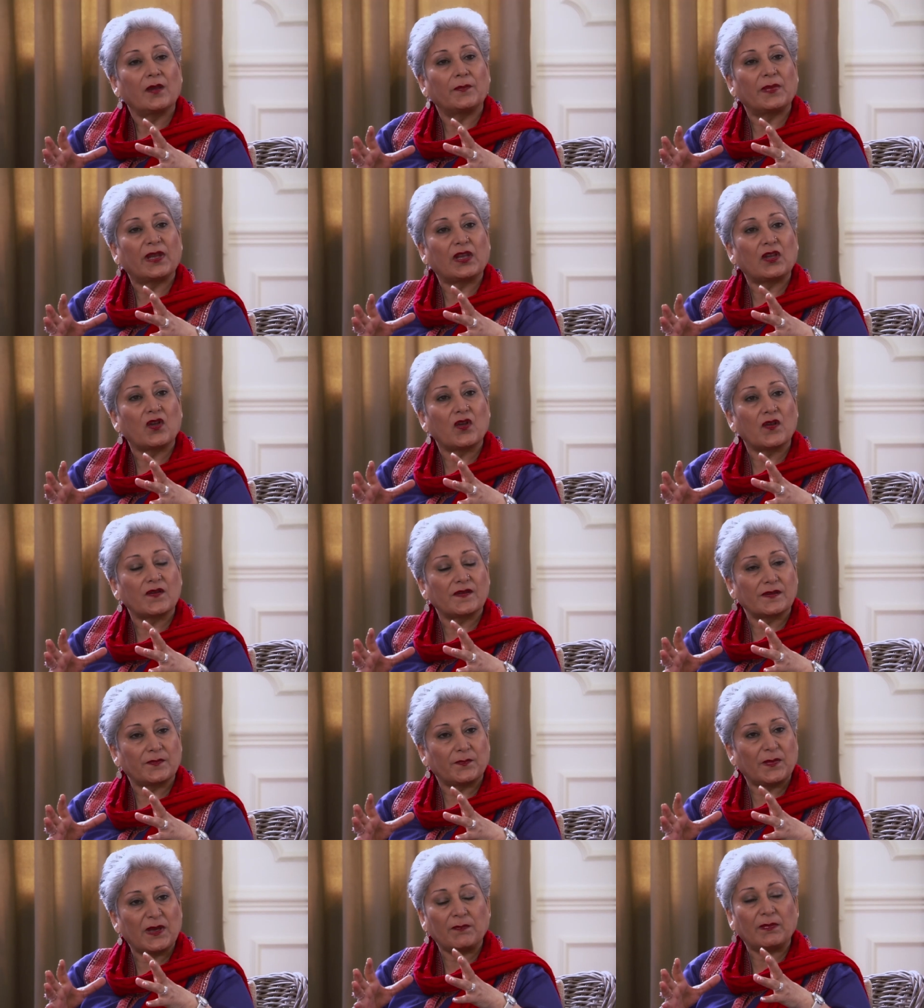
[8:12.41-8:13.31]

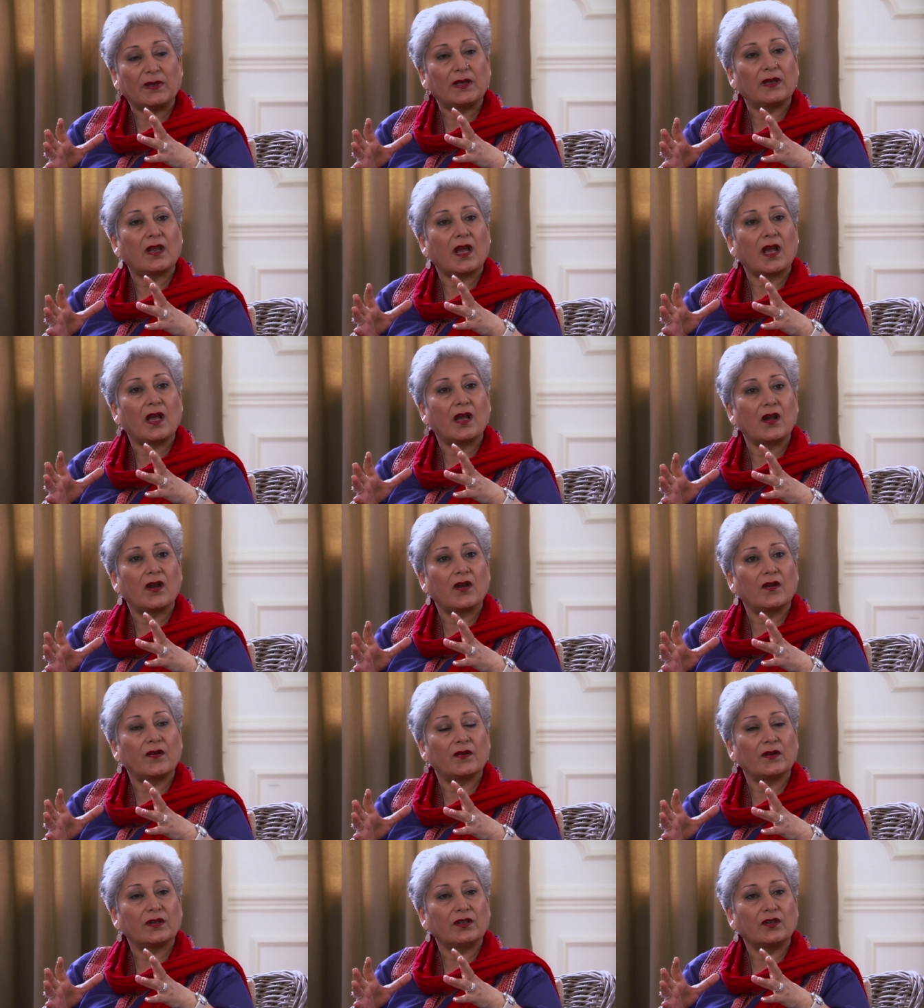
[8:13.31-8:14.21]
Because people
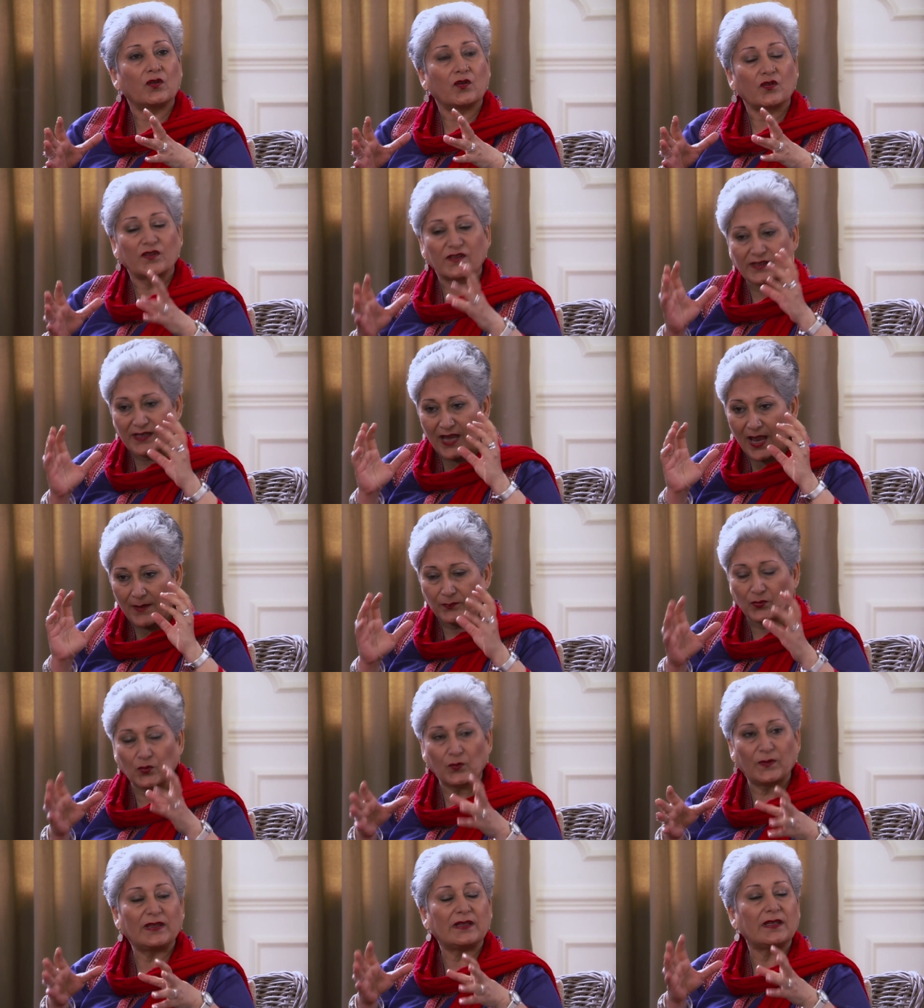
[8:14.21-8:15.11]
are, you know,
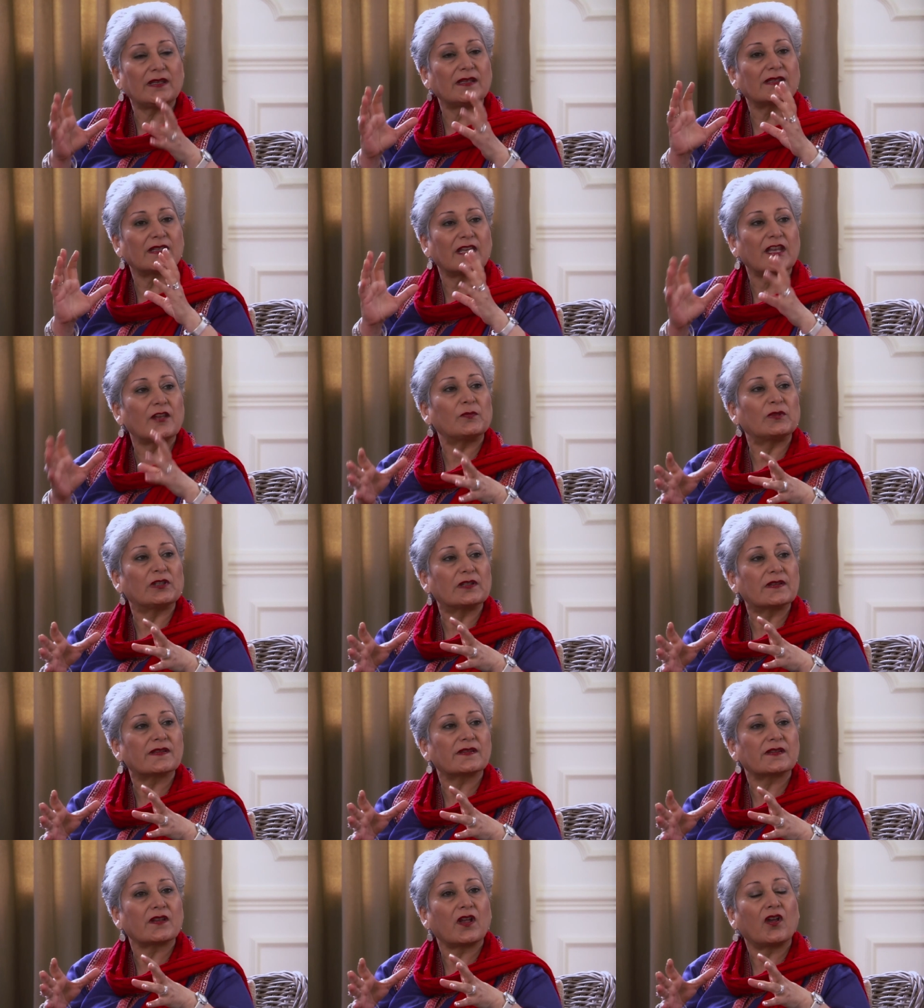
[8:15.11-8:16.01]
slapped with these
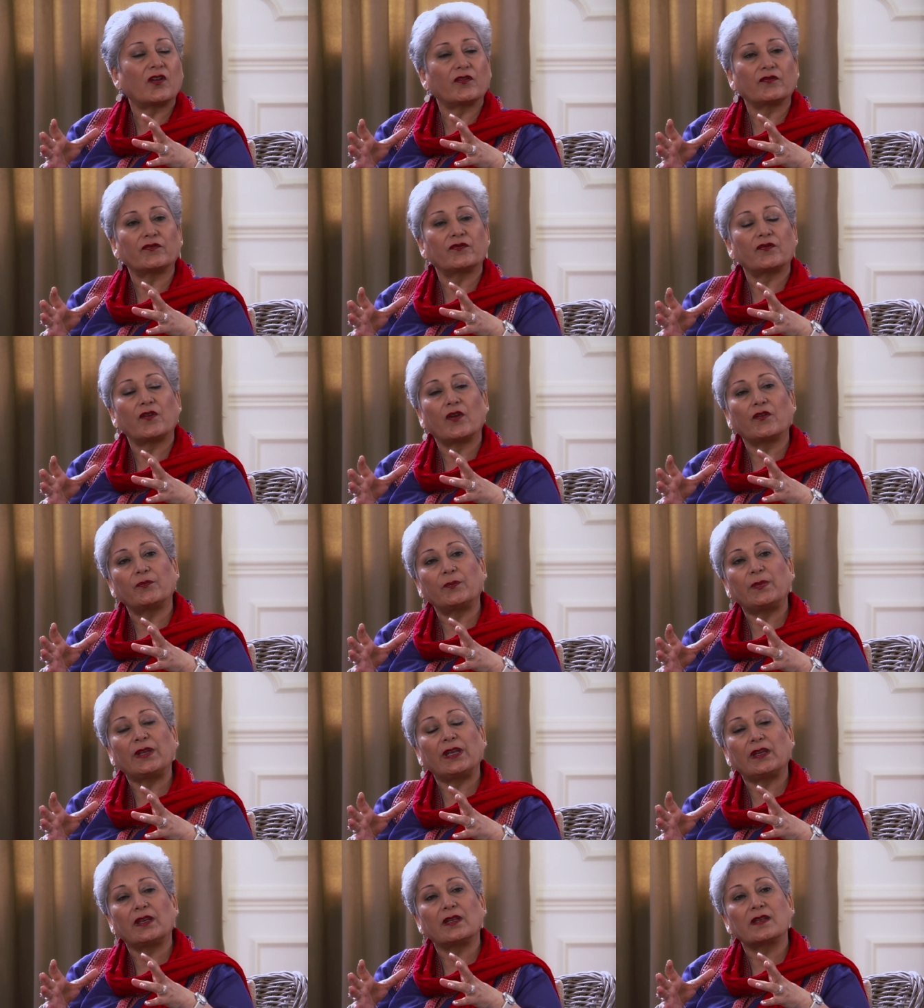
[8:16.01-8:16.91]
labels of, of
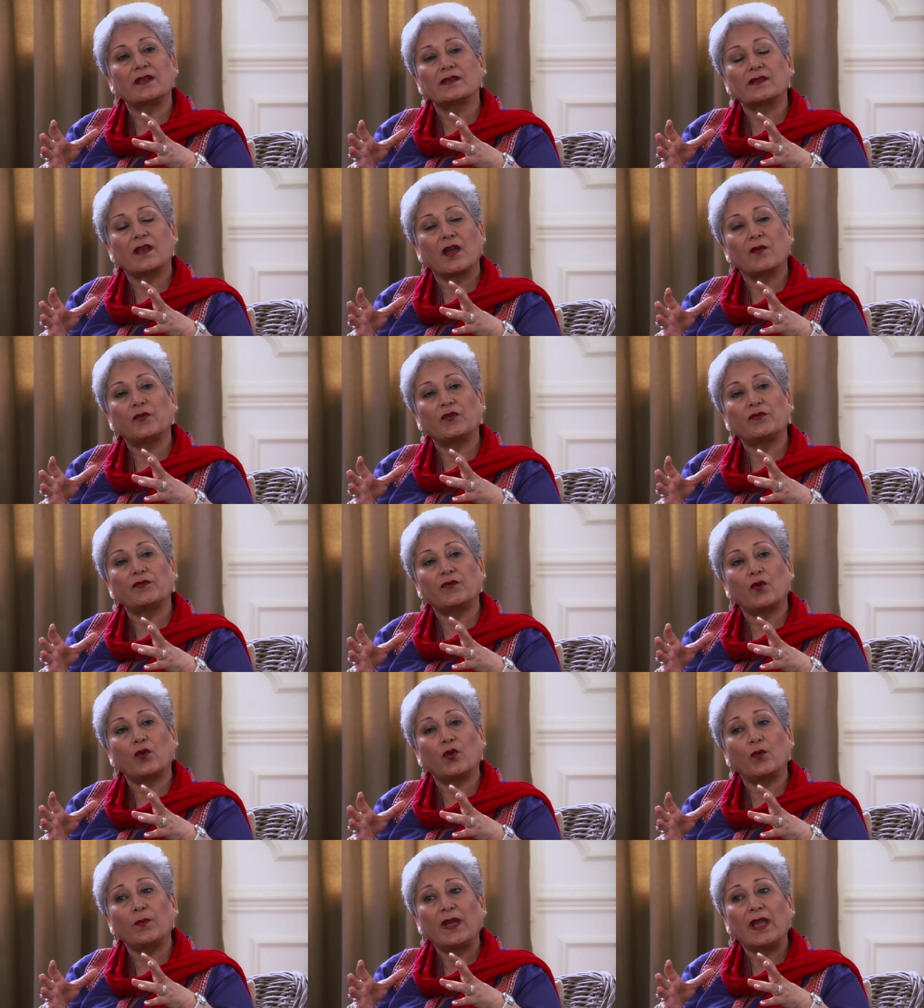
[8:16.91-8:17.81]
being an
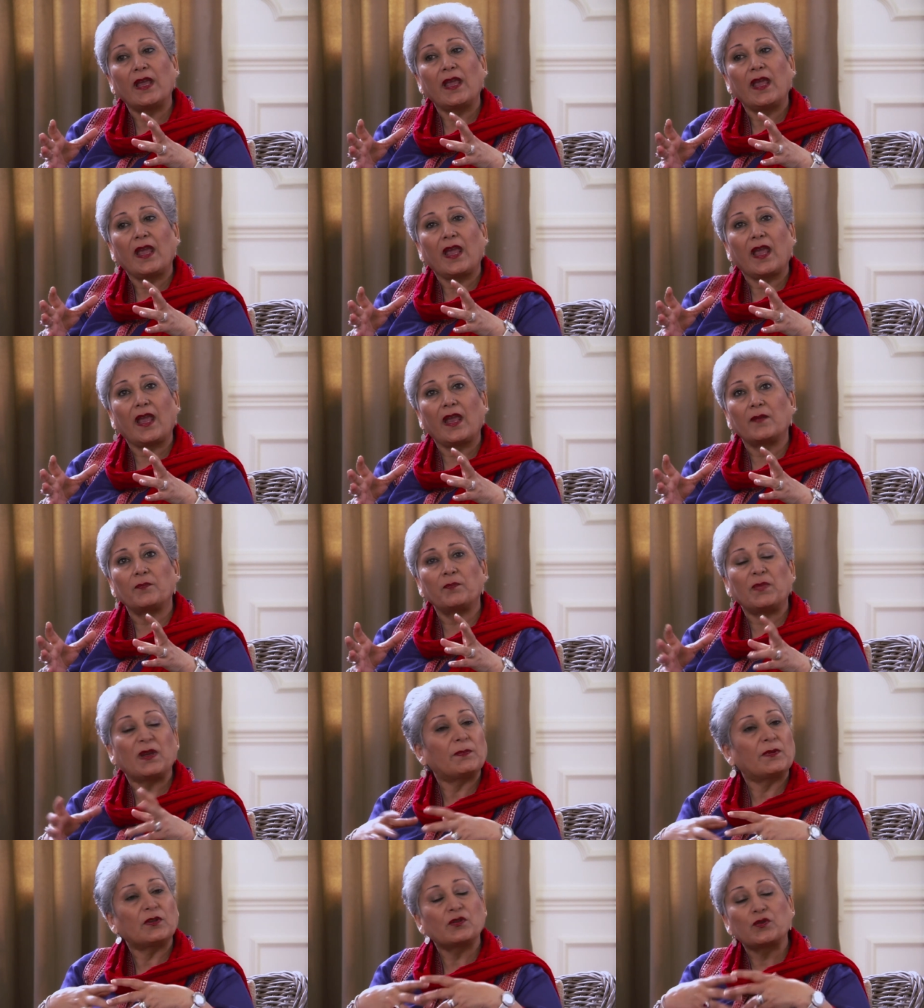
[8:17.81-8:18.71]
Islamophobe and
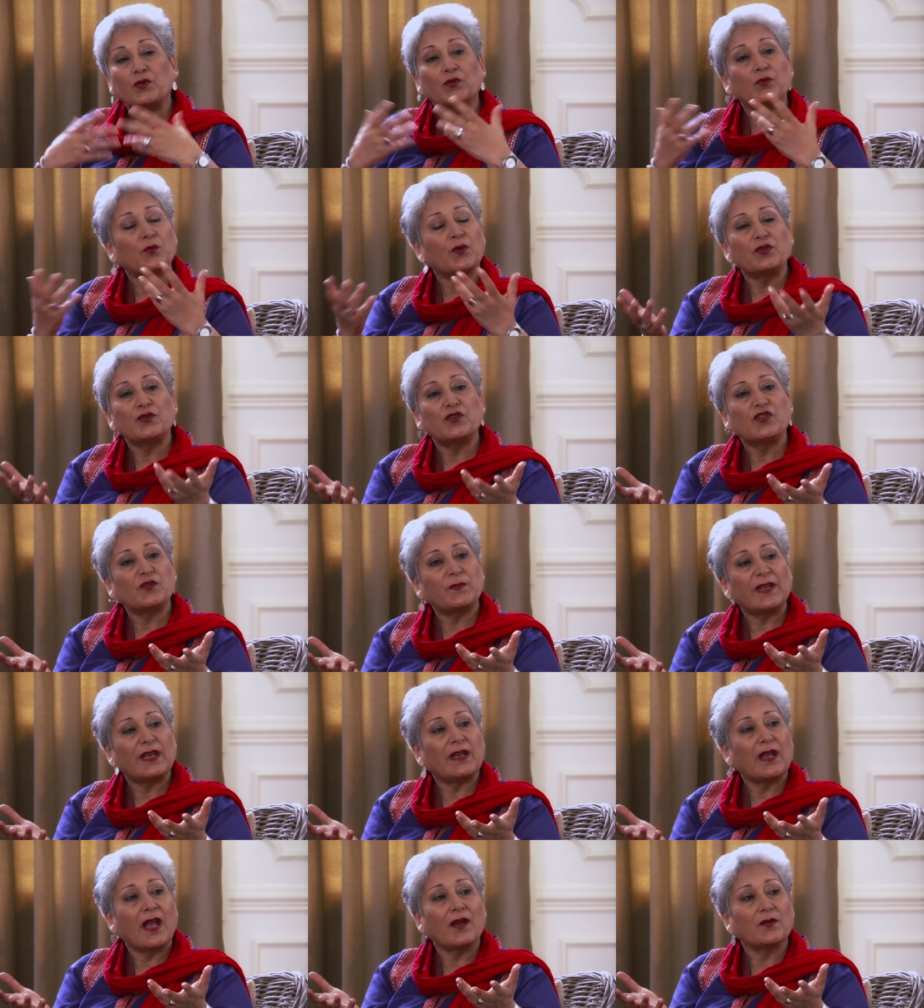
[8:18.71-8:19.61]
people don't want to
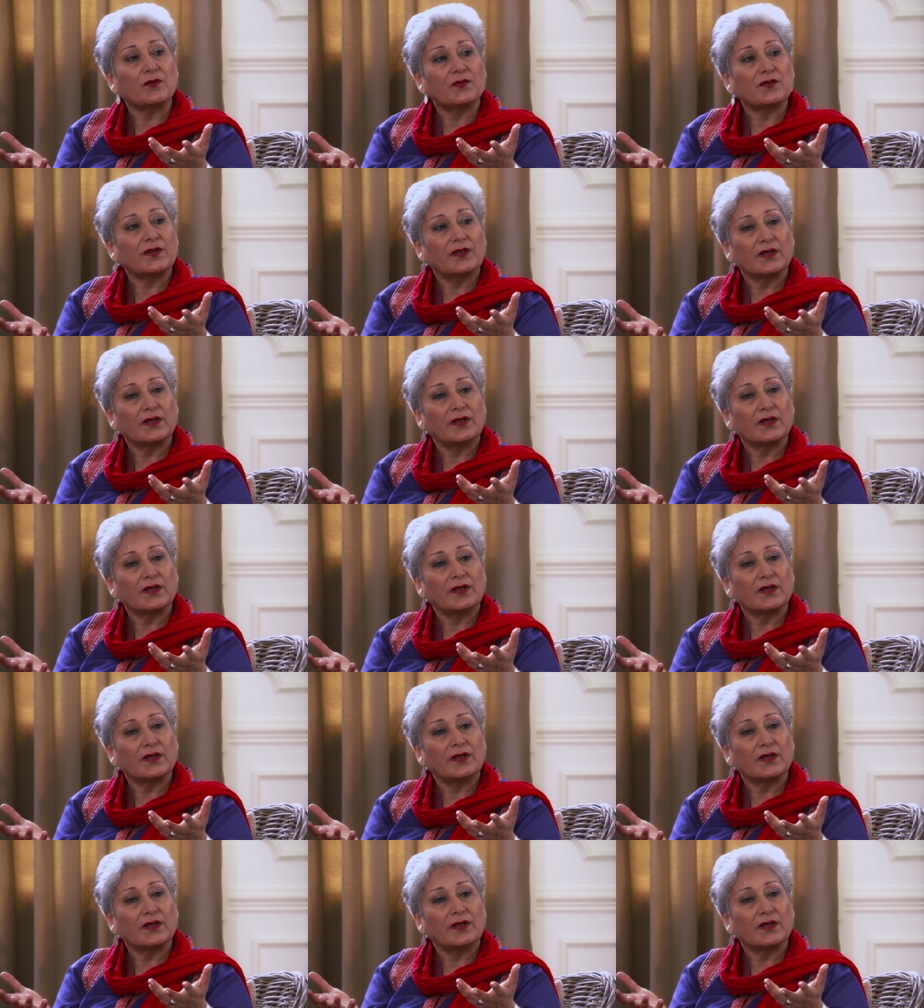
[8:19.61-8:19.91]
speak out.